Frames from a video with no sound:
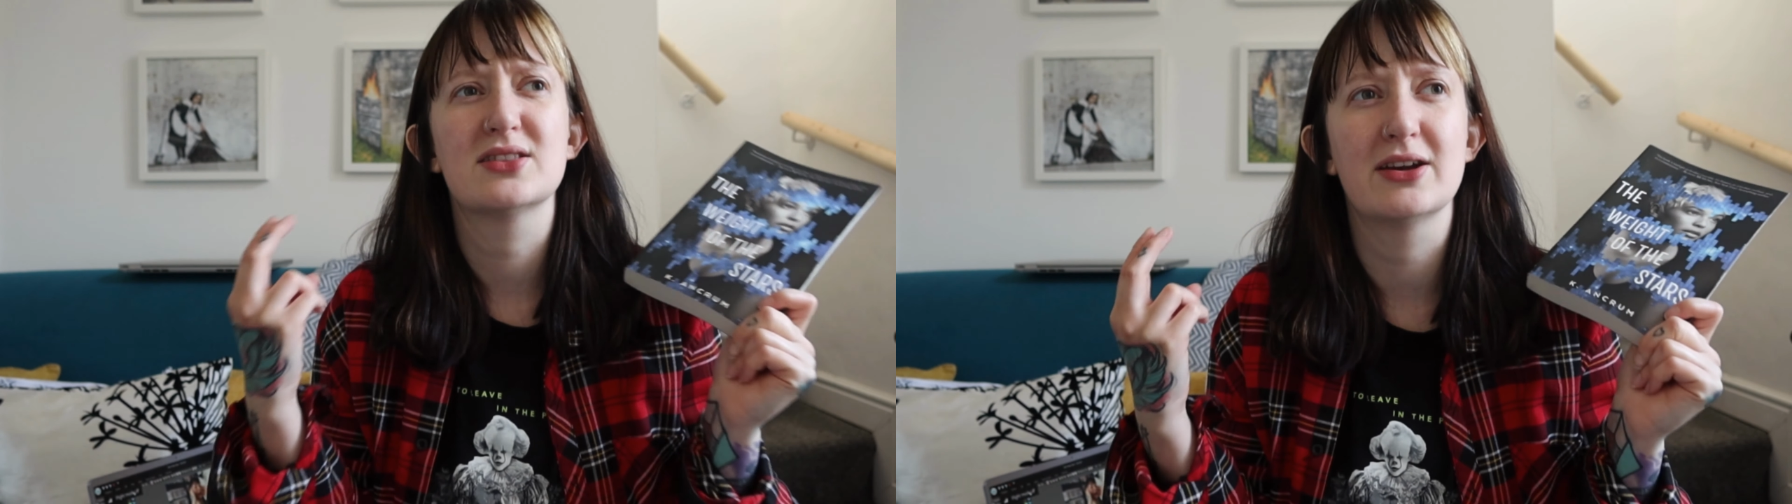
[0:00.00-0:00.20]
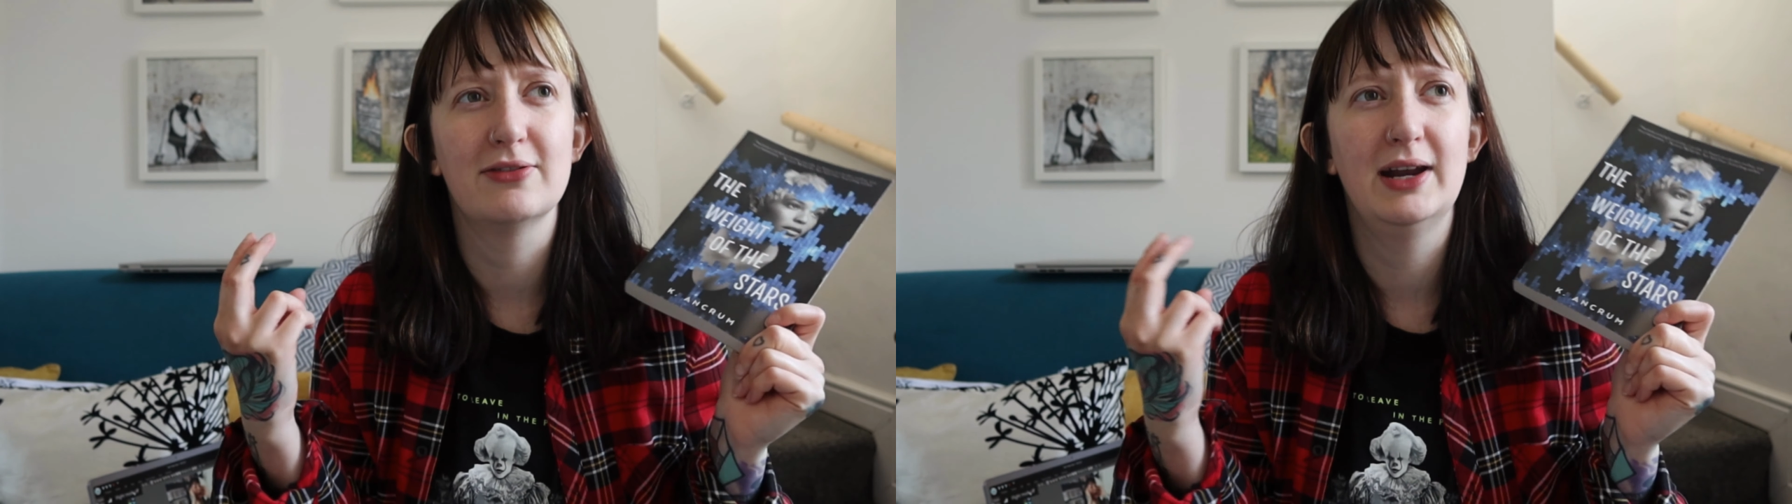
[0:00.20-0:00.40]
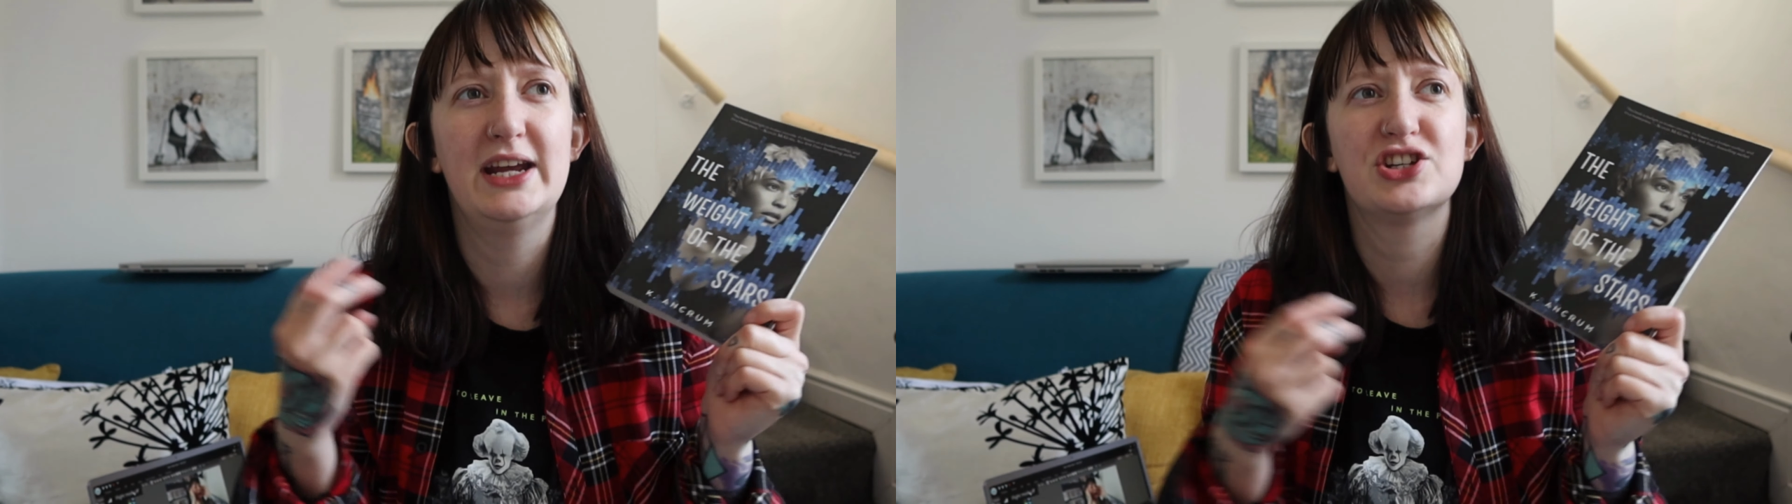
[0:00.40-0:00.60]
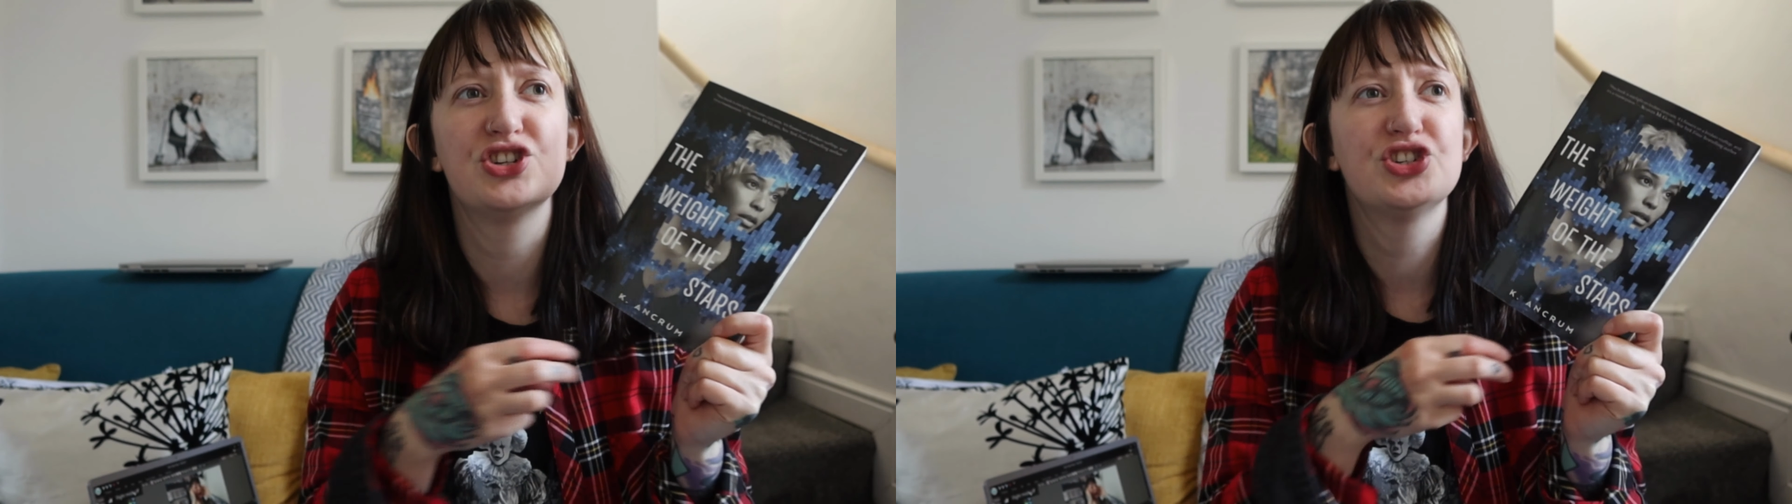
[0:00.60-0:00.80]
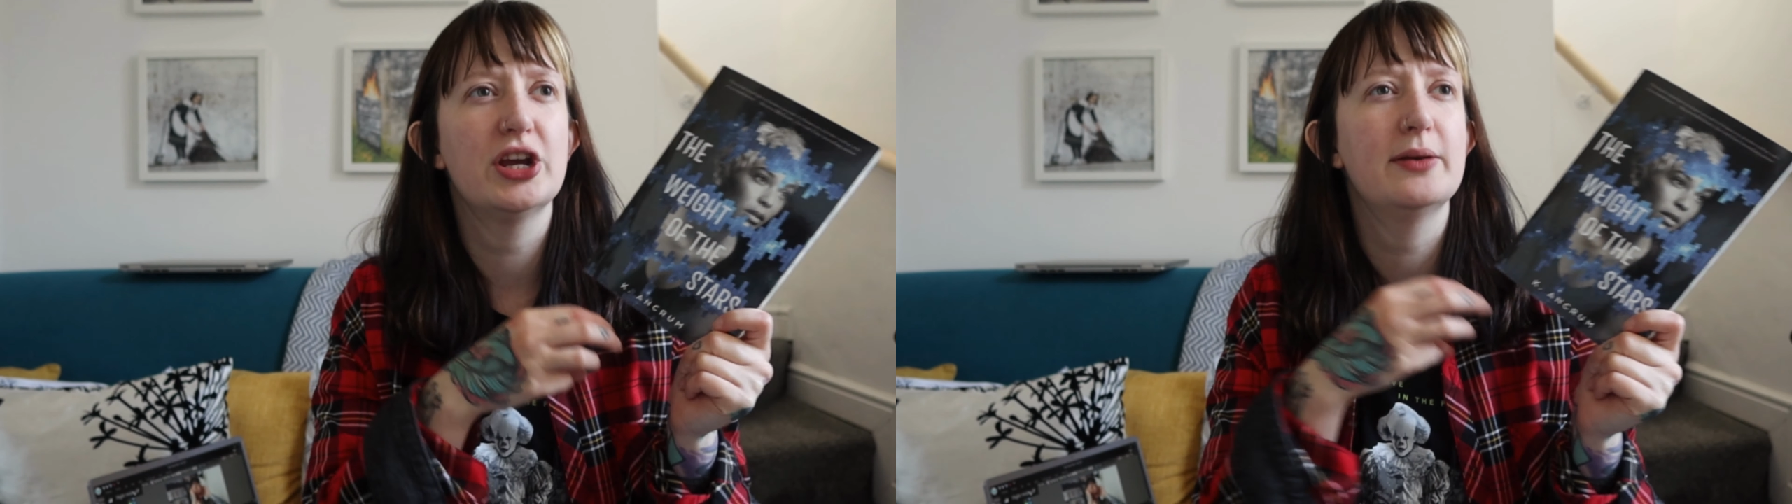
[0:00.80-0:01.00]
their
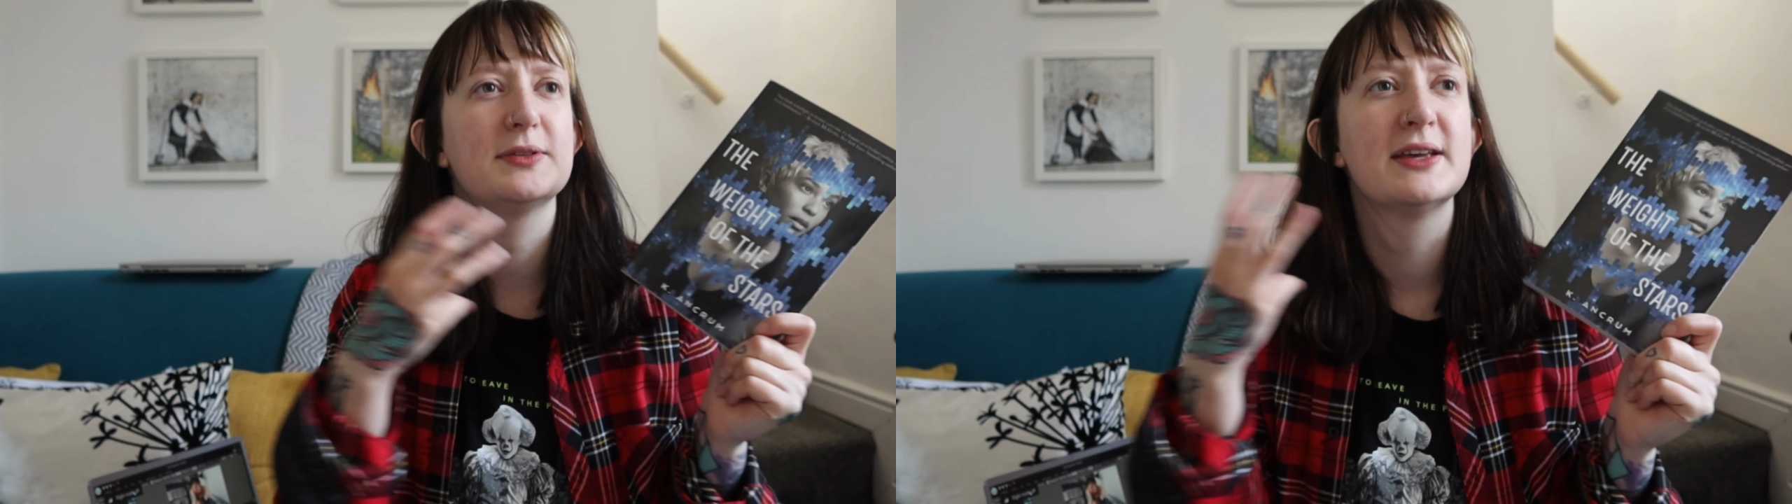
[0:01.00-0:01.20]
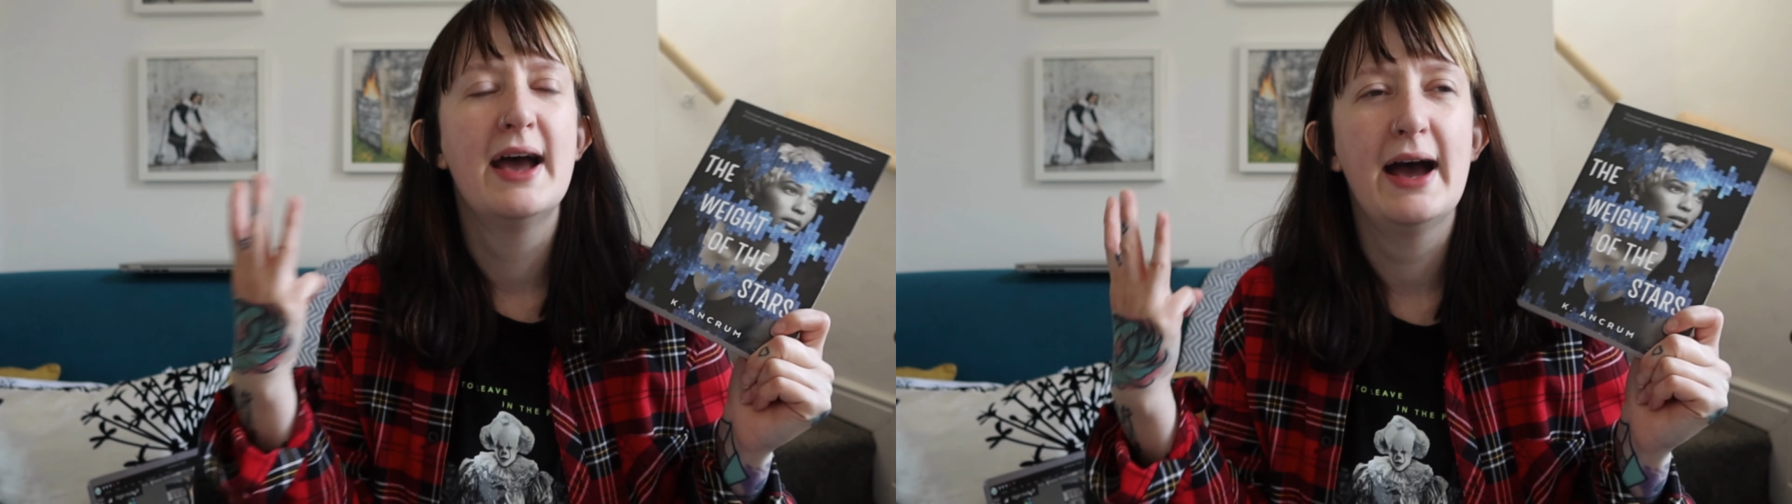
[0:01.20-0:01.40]
relationships,